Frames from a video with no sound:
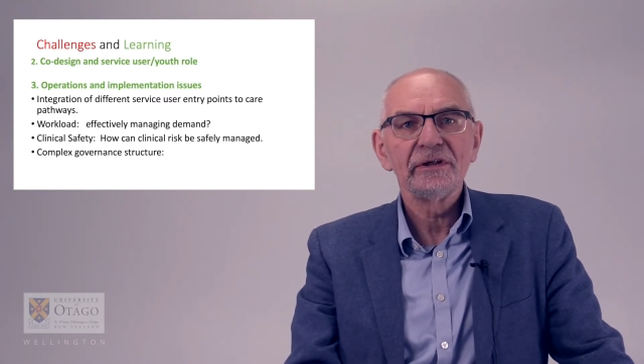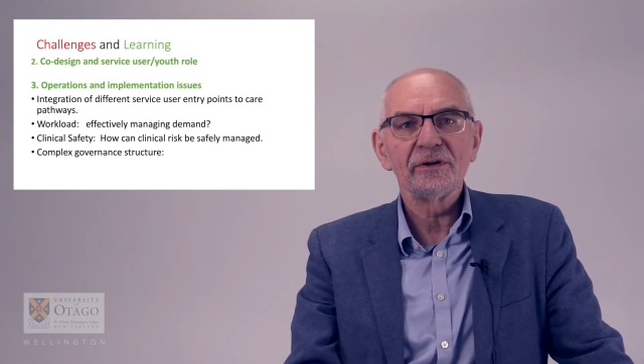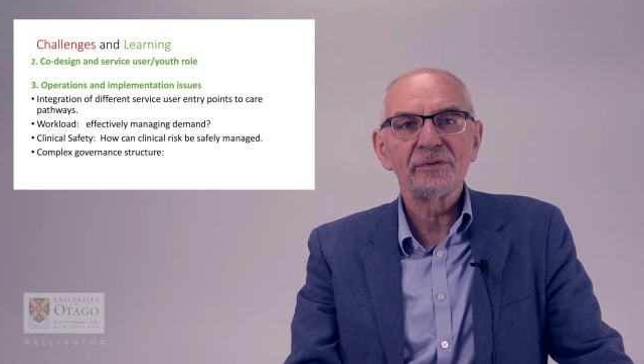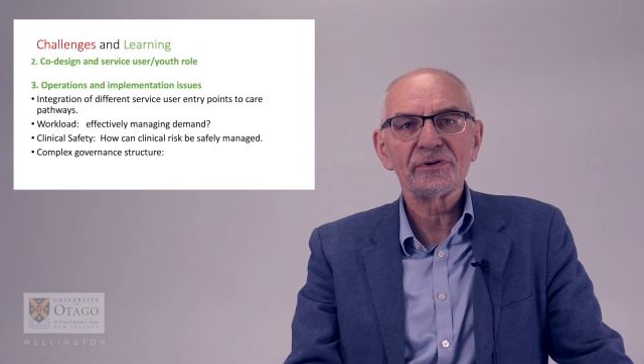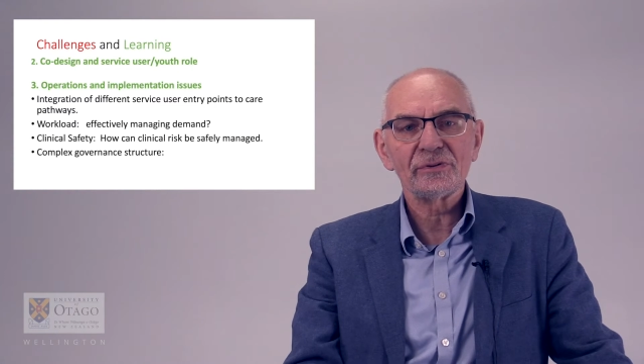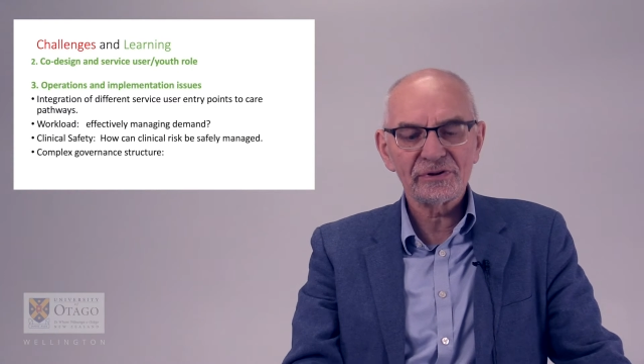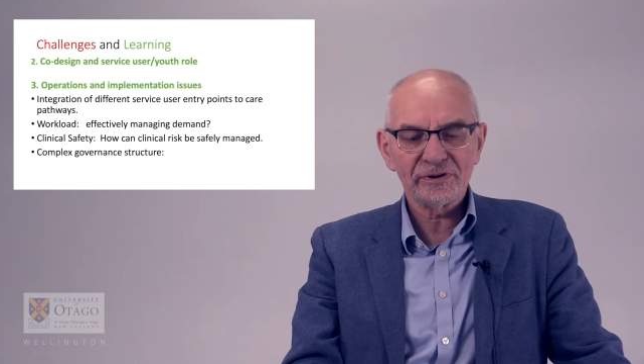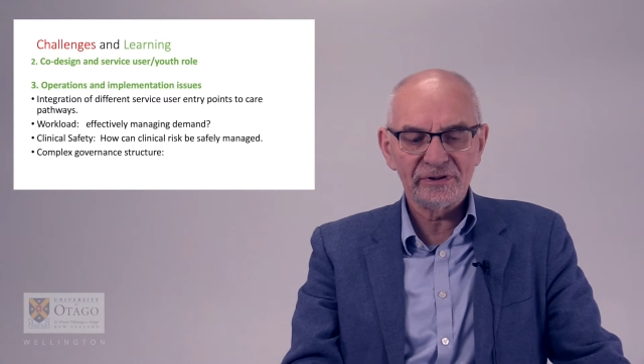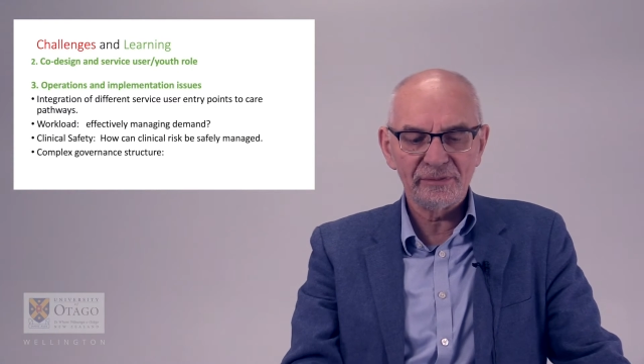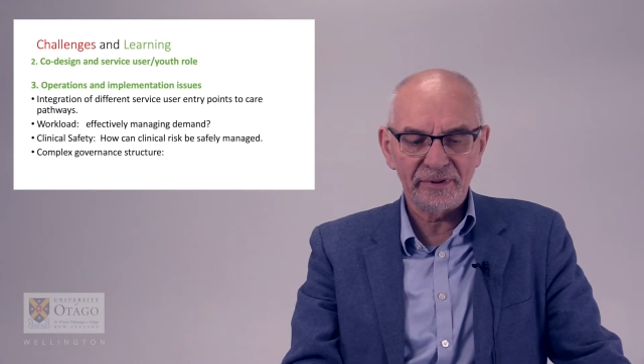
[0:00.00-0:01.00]
There was
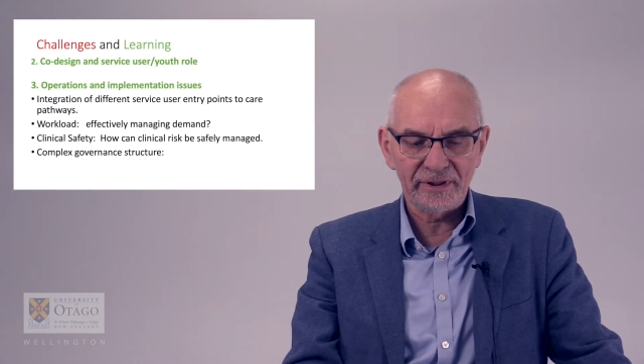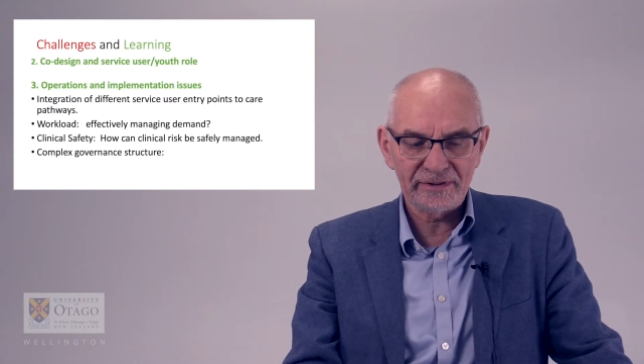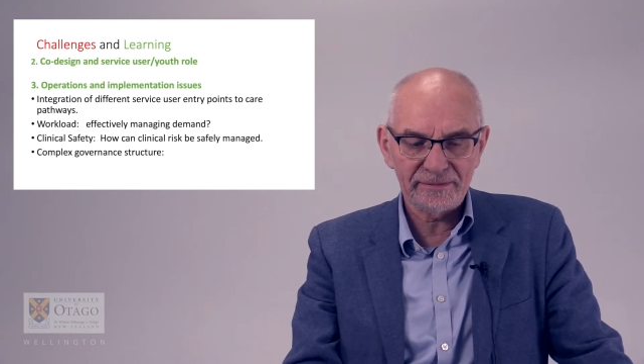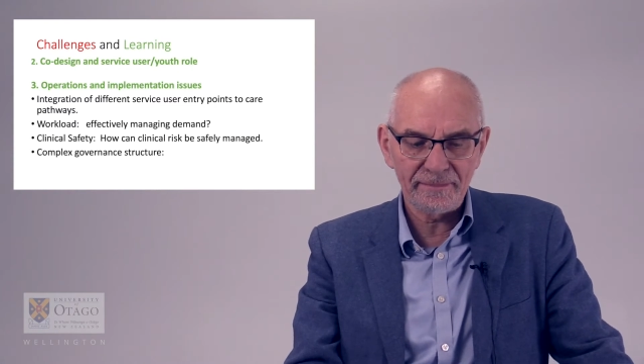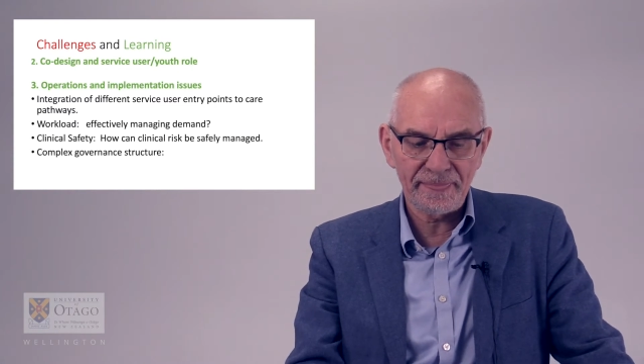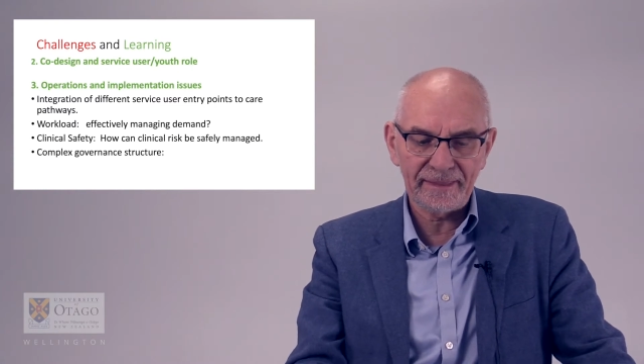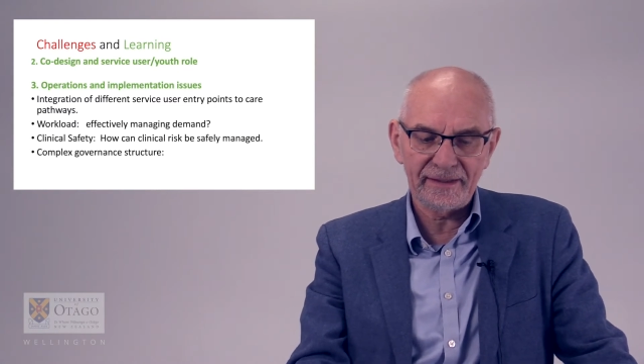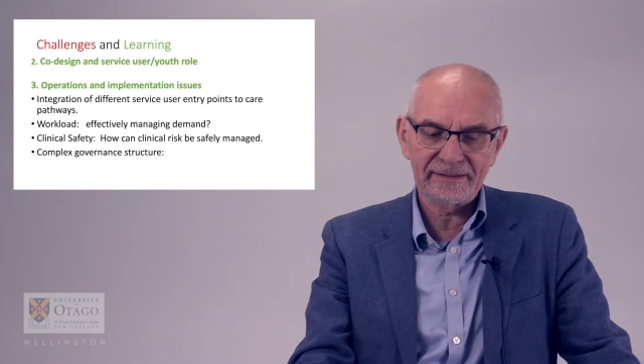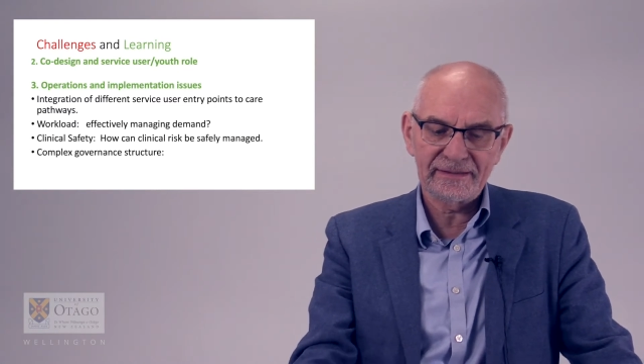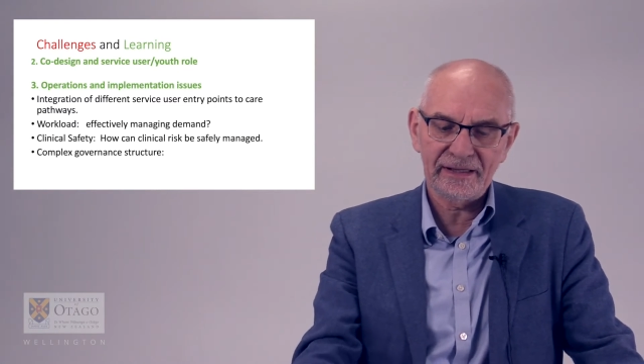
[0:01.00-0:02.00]
also debate
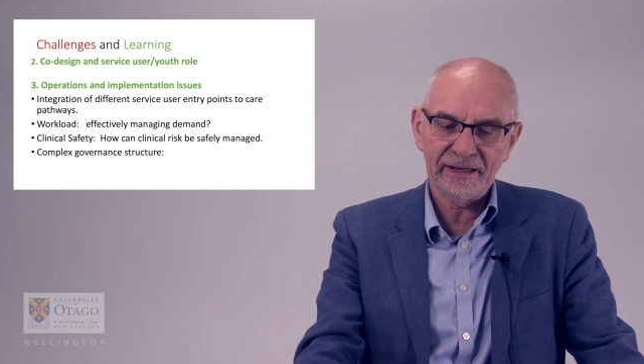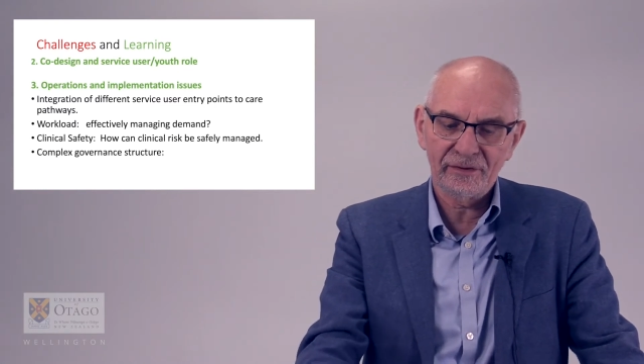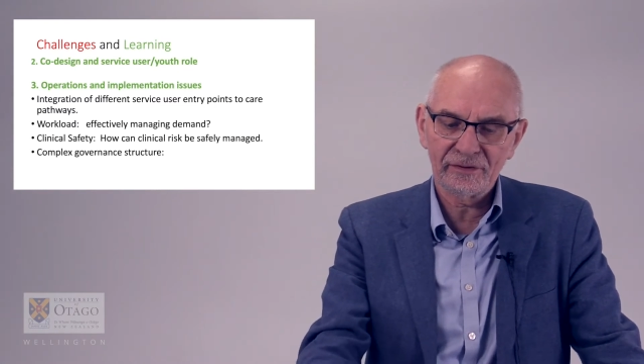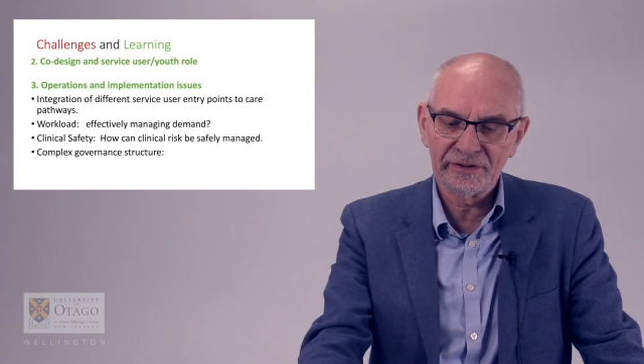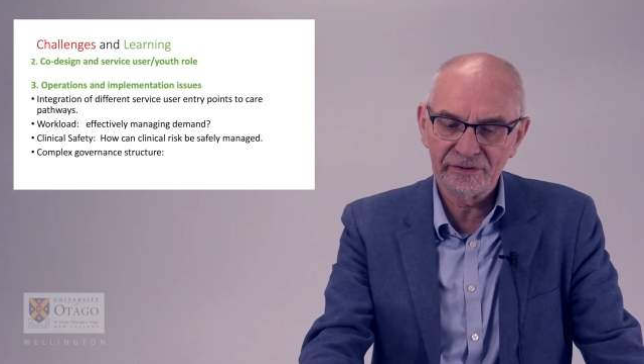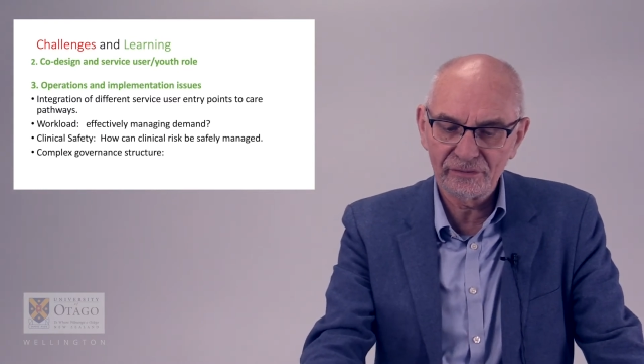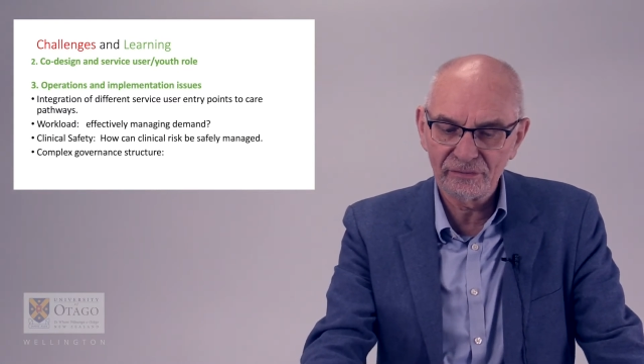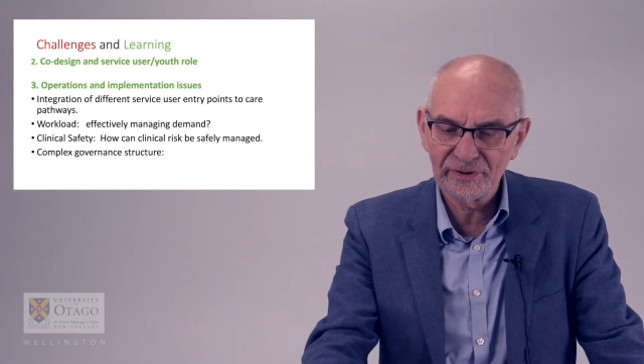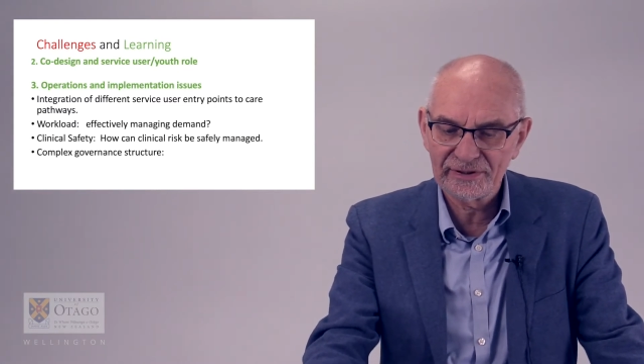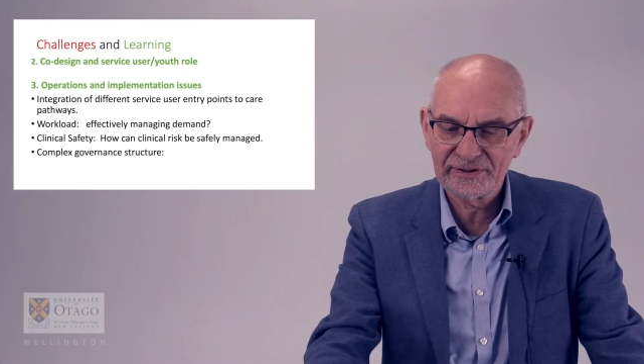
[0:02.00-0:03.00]
as to how clinical
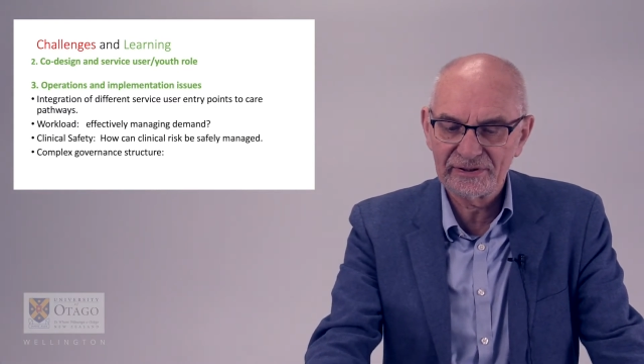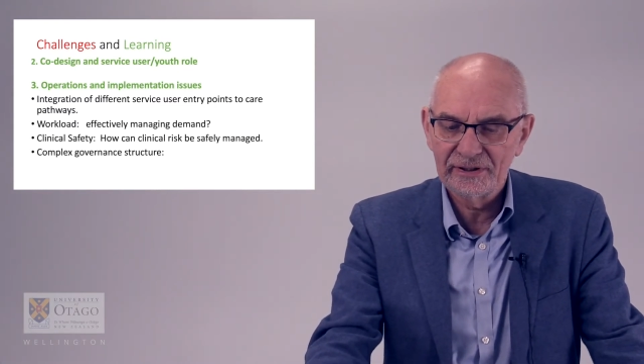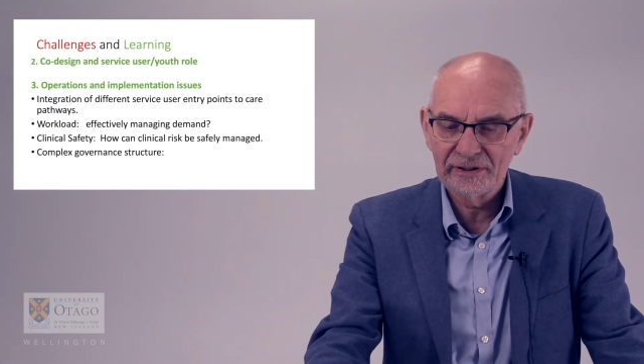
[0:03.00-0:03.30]
risk